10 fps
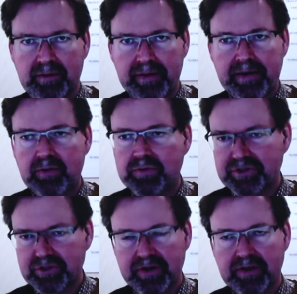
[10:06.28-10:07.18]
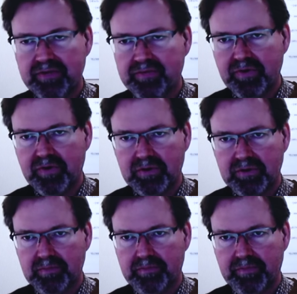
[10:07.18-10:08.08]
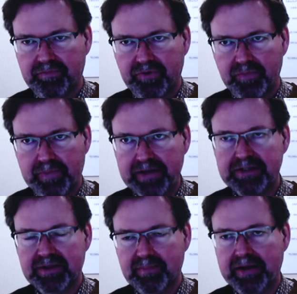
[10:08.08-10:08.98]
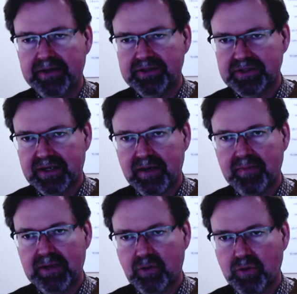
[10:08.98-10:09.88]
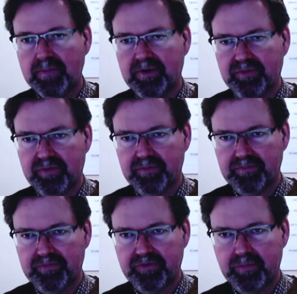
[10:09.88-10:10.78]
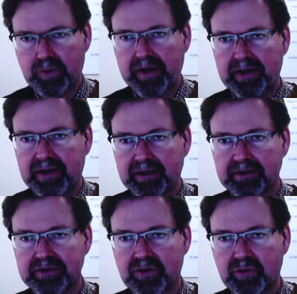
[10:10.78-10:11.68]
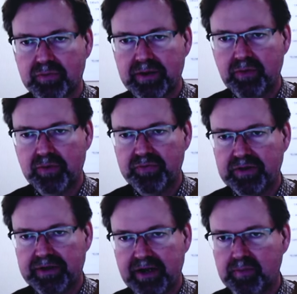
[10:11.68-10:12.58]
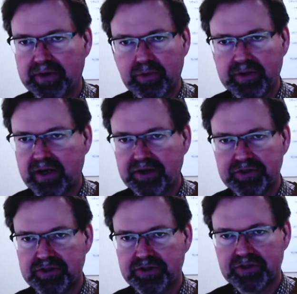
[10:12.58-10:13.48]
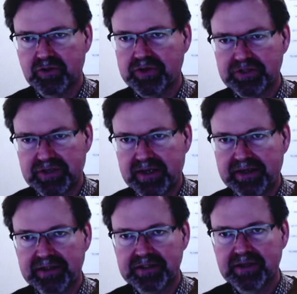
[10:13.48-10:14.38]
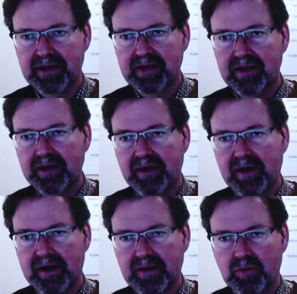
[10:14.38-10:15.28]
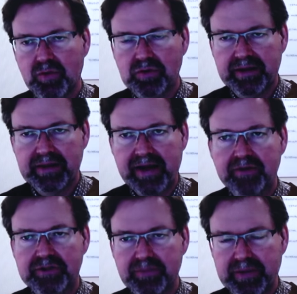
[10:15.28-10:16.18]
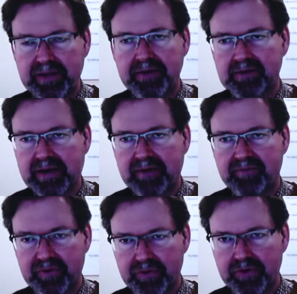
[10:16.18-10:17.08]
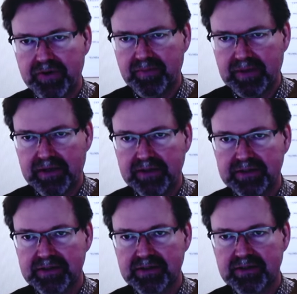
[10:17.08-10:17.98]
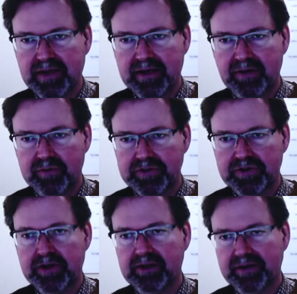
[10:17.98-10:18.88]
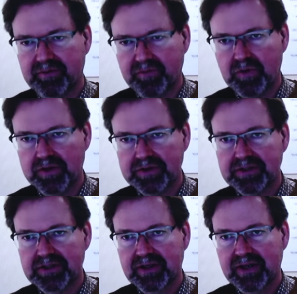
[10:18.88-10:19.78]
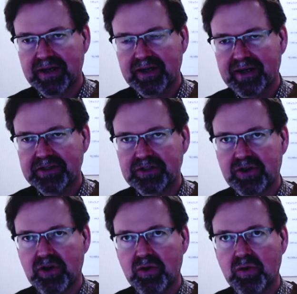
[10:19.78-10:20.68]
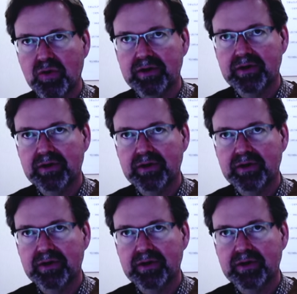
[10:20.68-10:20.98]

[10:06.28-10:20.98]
that was strictly for basic maintenance to keep the equipment from breaking. So they were filling up liquid nitrogen storage tanks. They were only allowed to be in the lab for 30 minutes, and it was strictly enforced. And so